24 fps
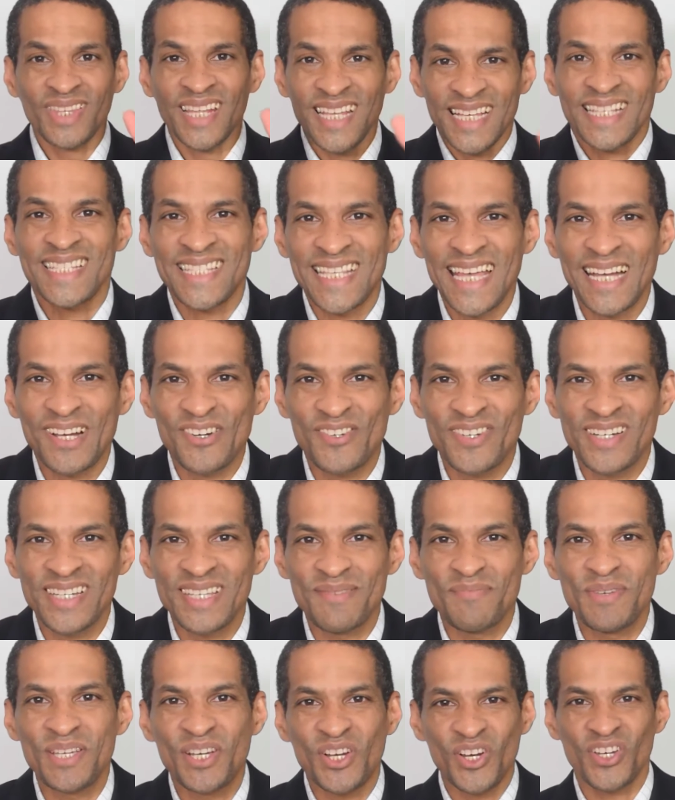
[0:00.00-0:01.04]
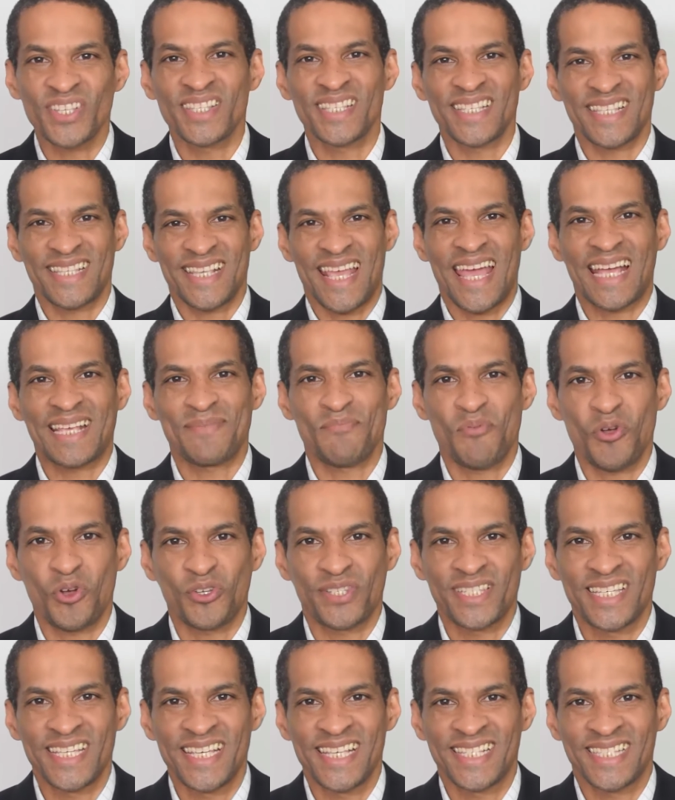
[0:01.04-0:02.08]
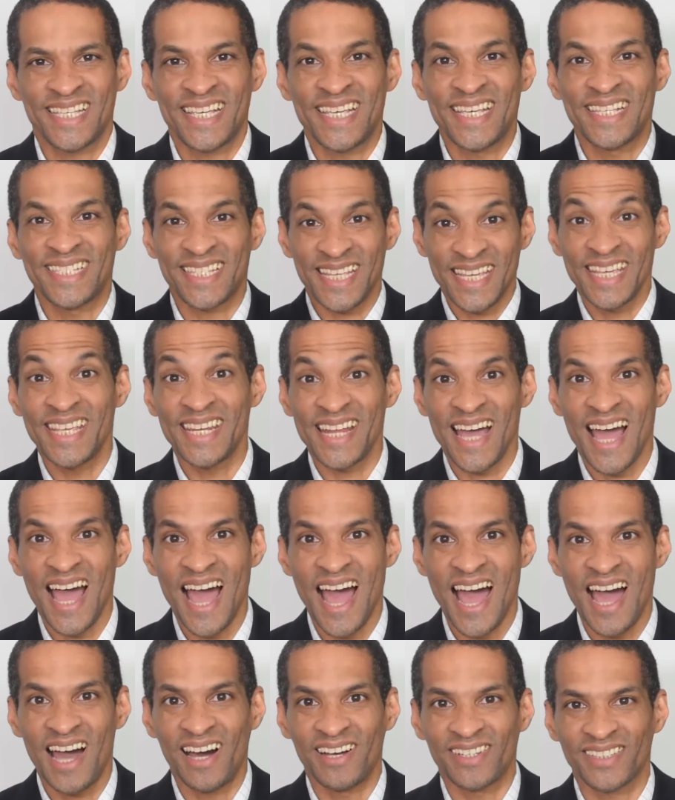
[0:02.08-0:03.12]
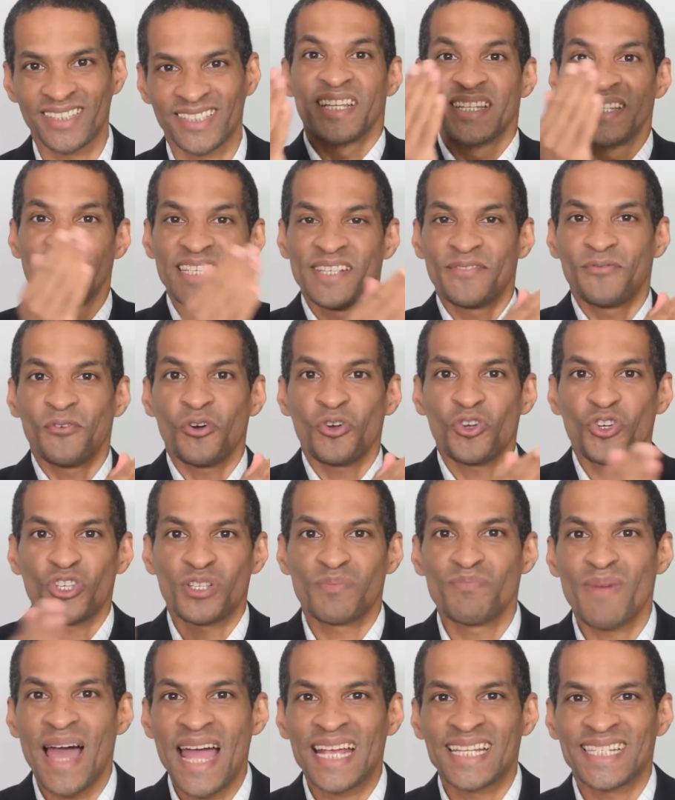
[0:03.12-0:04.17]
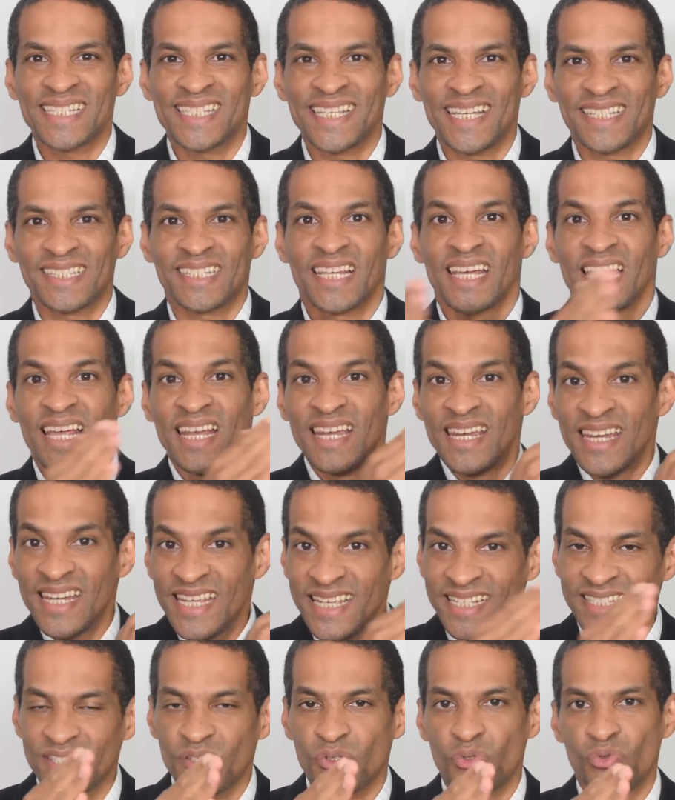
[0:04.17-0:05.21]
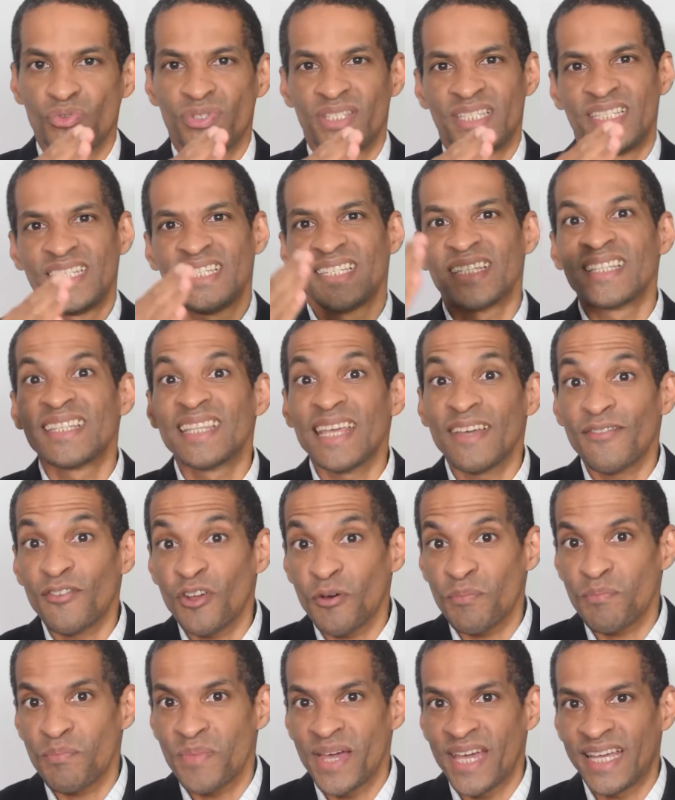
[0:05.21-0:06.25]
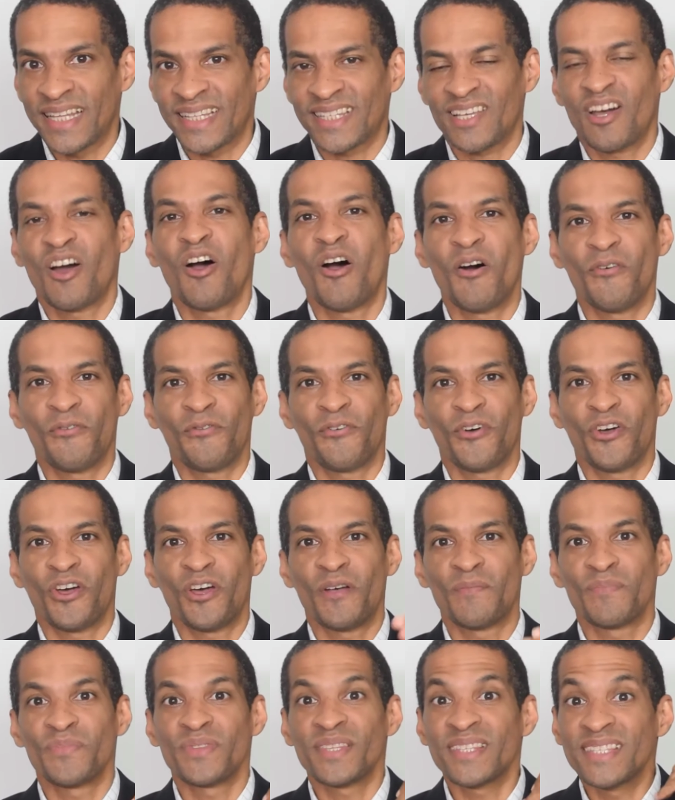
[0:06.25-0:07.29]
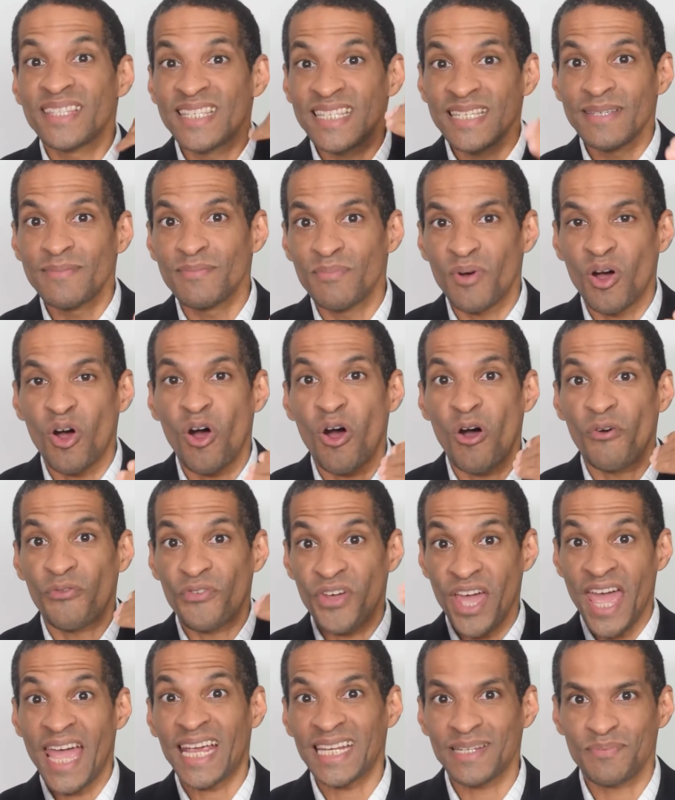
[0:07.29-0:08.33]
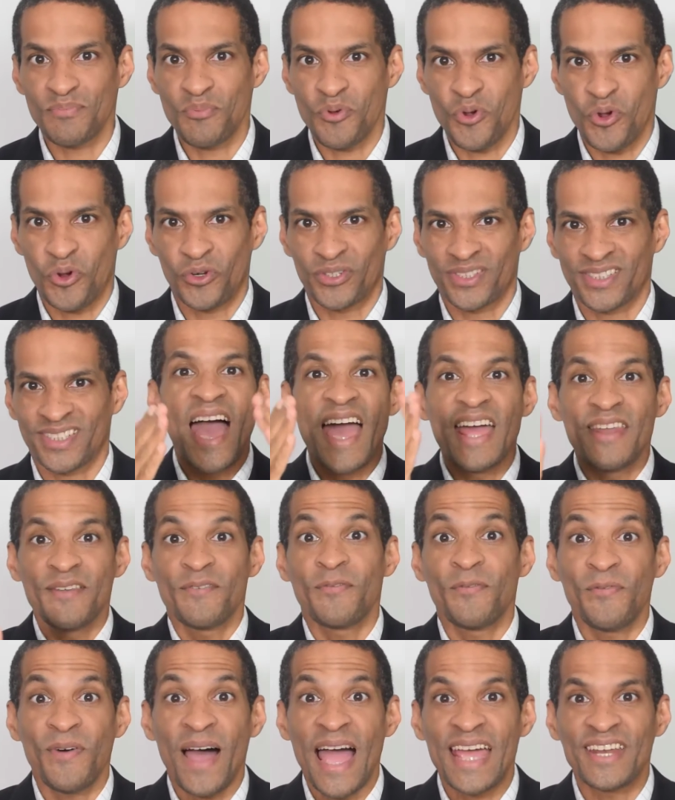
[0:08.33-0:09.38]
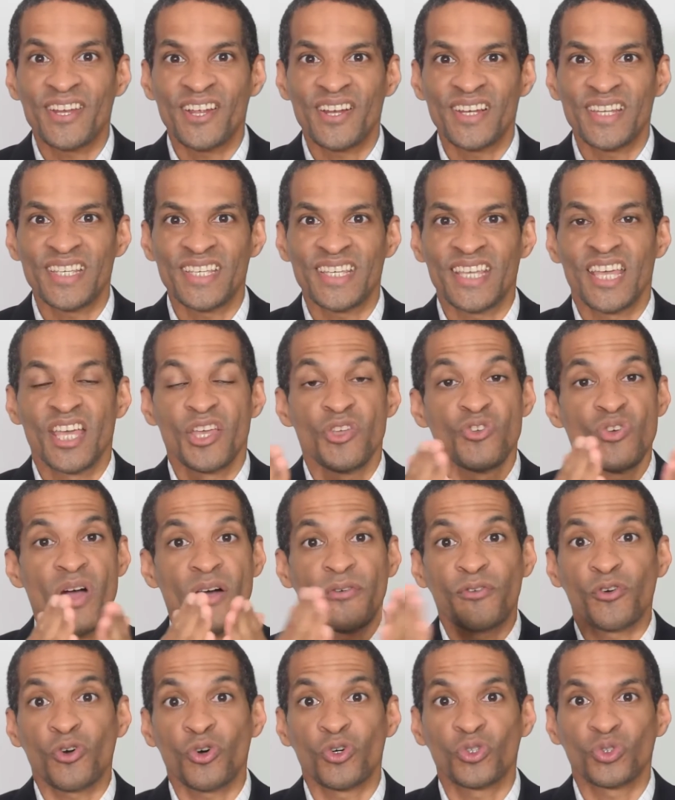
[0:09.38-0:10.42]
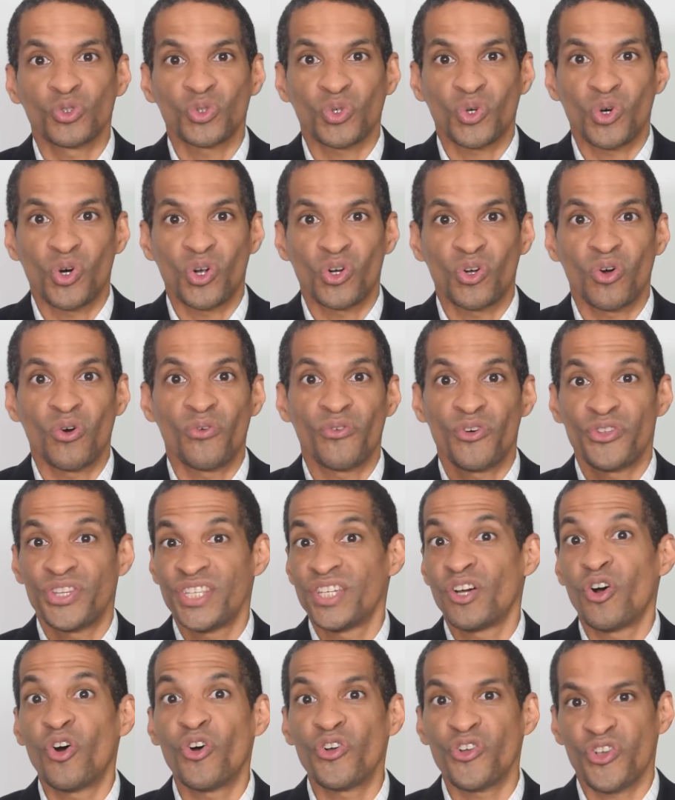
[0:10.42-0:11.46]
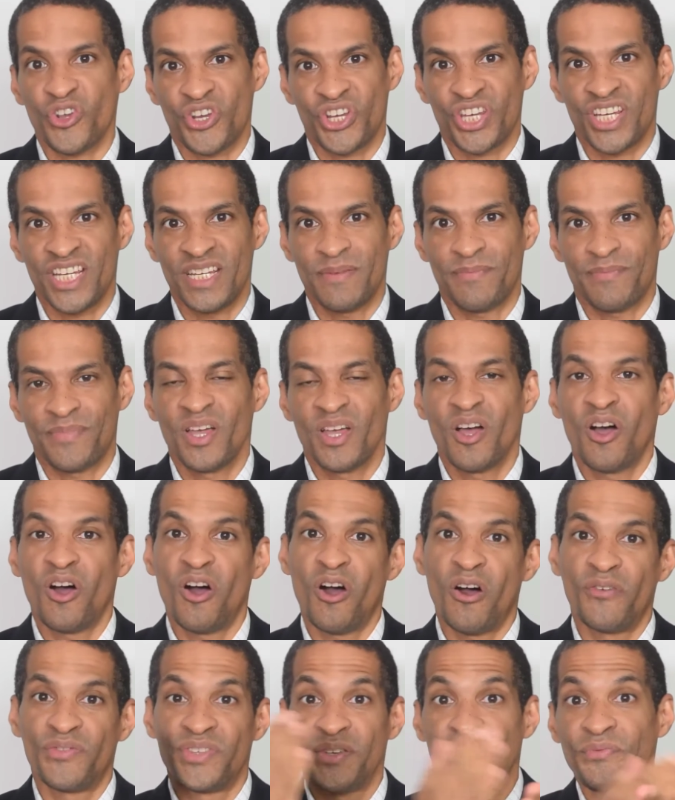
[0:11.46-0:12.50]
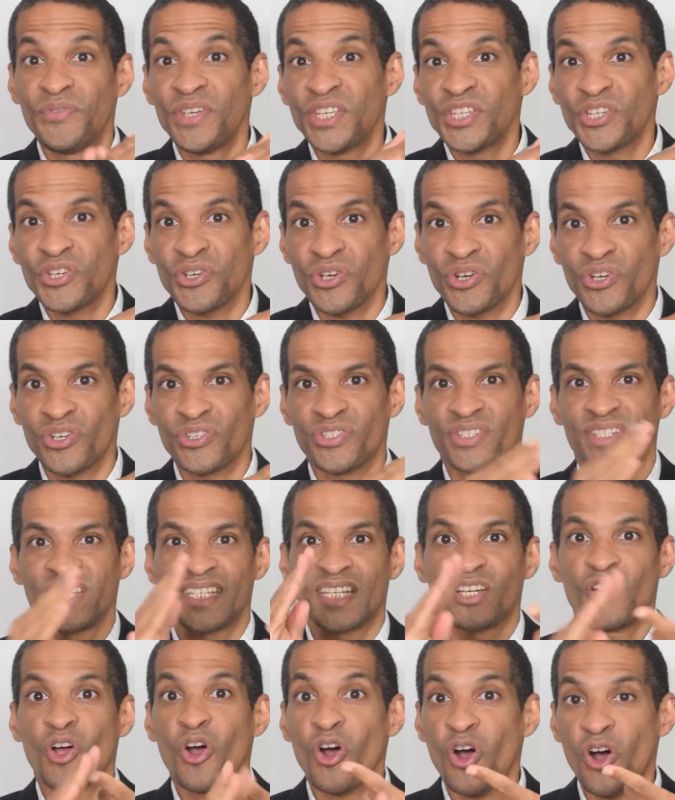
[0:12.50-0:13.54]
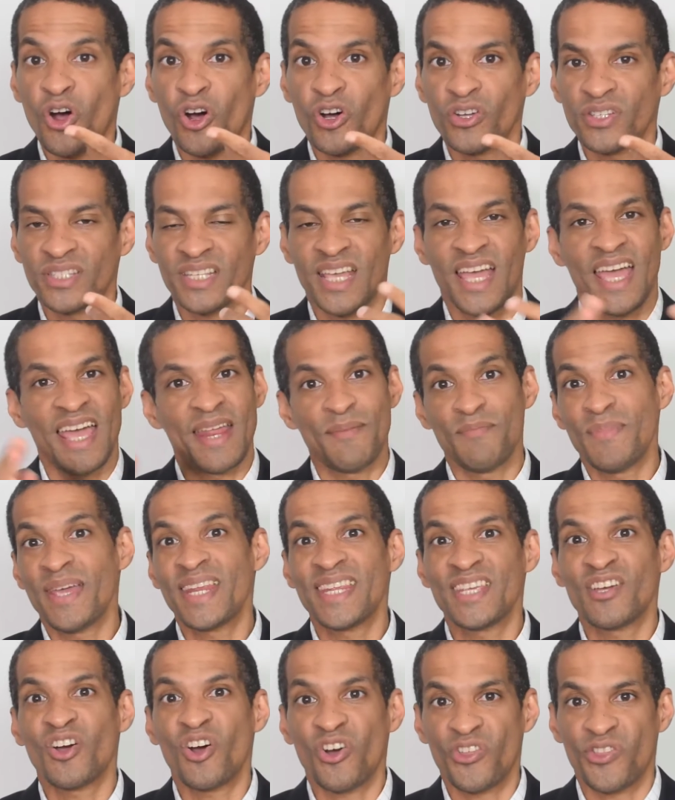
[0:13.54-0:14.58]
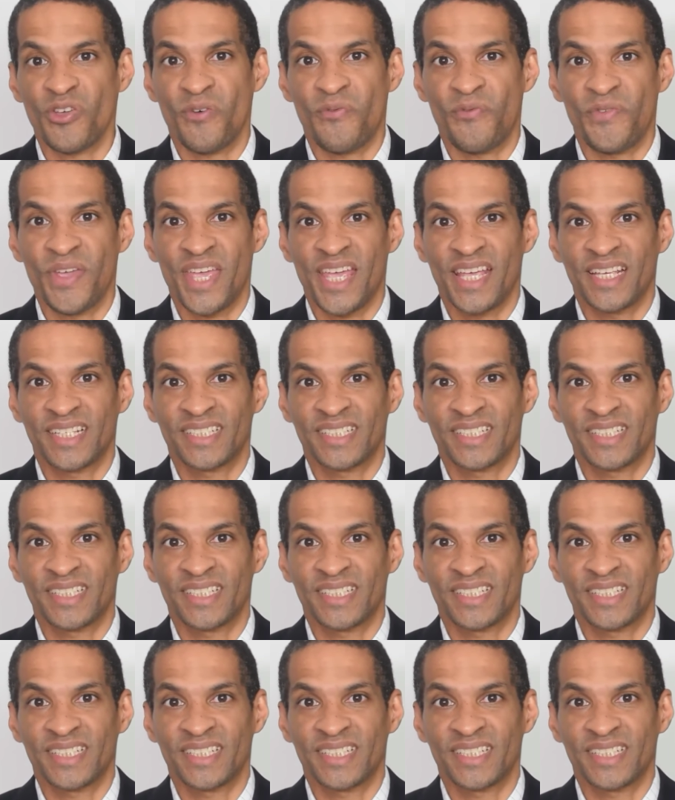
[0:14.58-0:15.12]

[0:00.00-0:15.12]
Secondly, because this expertise is in-house, this focused mindset leads to the development of a team of experts. And finally, you have control over the ownership of the features, the codes, and many other things.